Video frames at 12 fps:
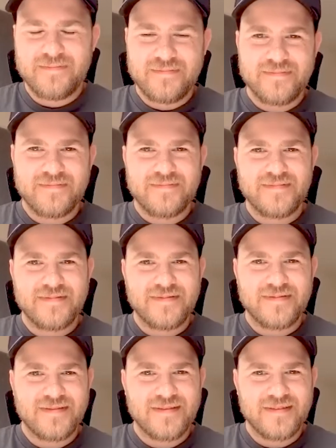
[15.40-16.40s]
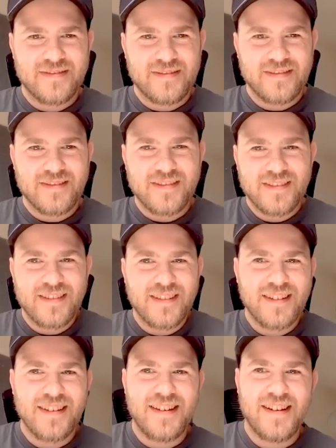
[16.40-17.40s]

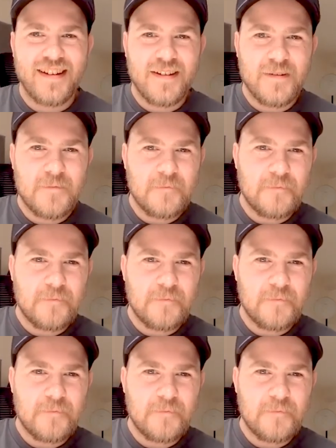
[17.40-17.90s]
(silent)